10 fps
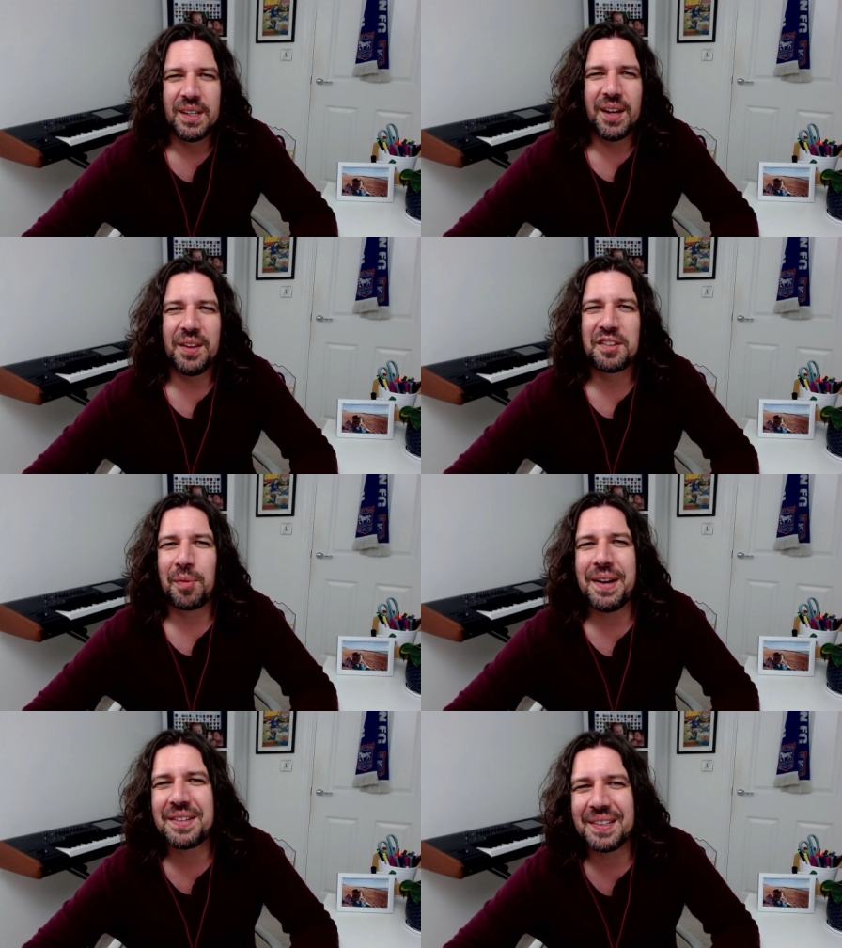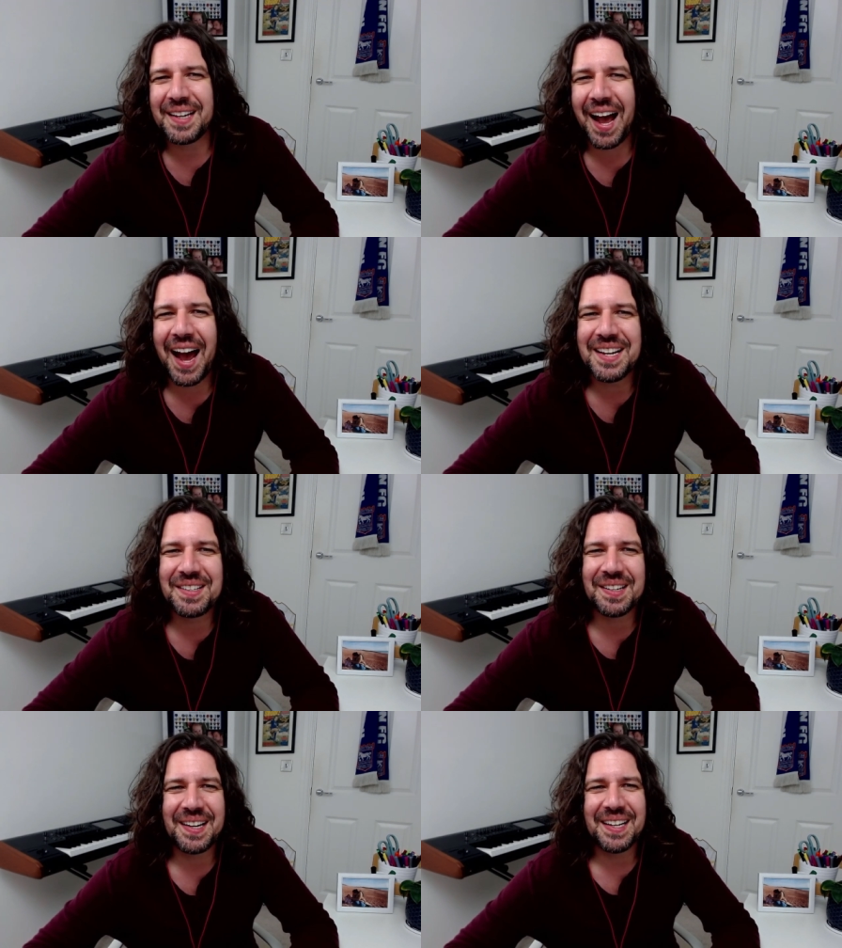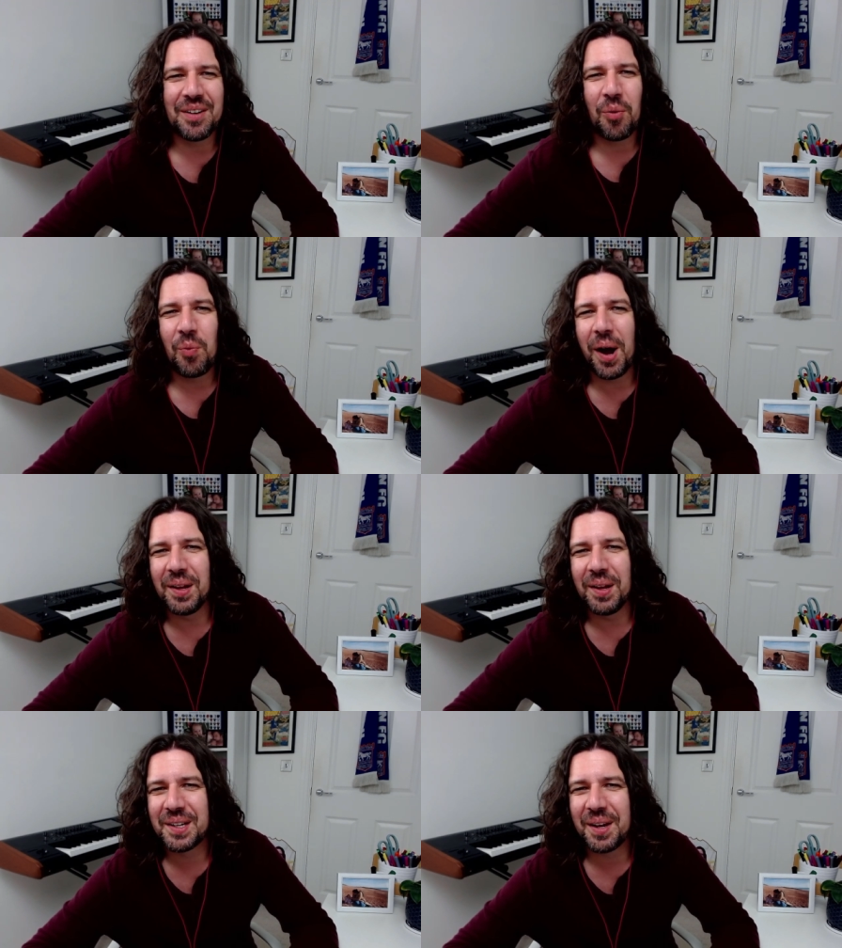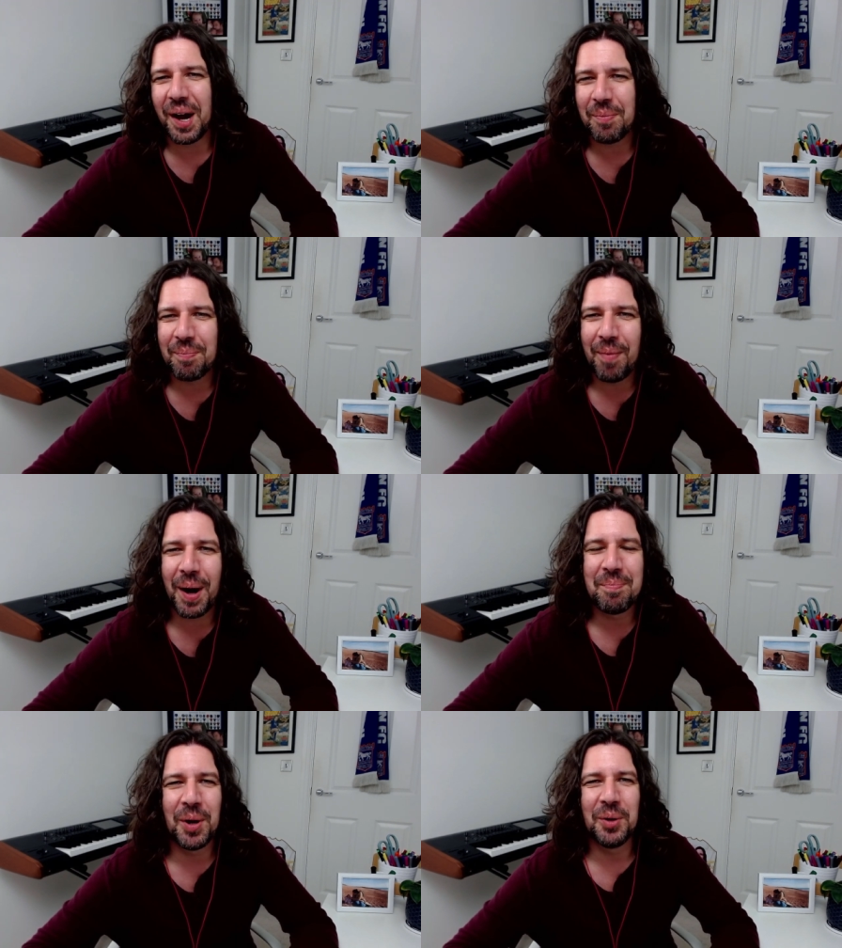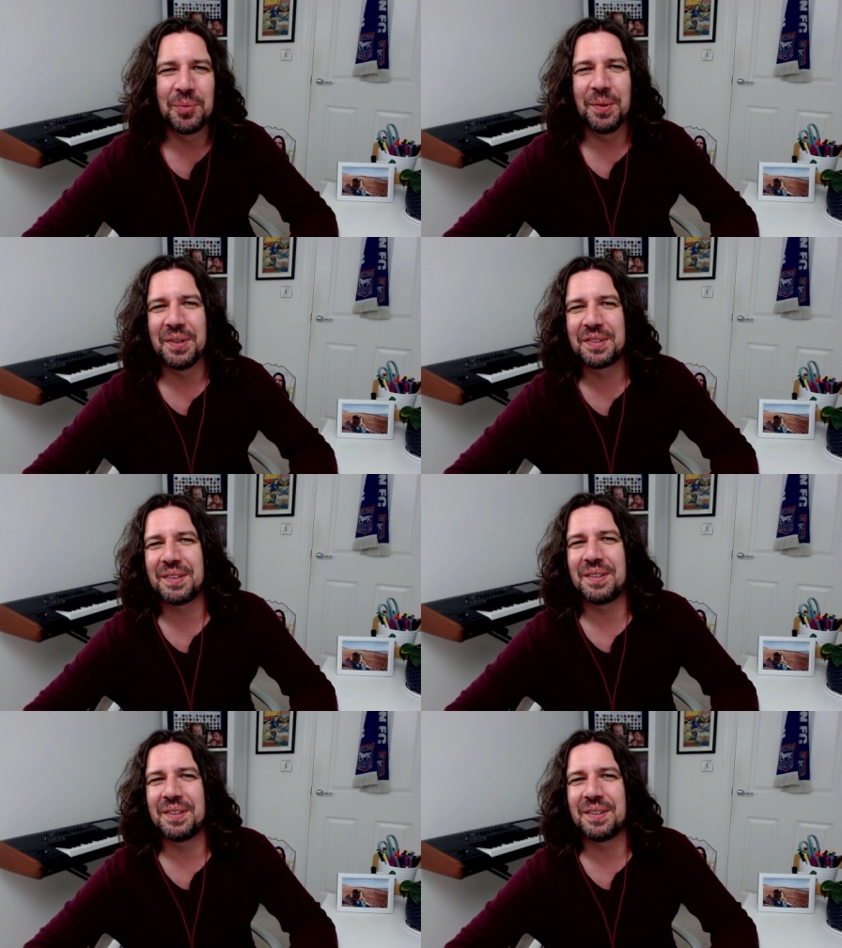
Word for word: At the 2018 World Cup, my mood was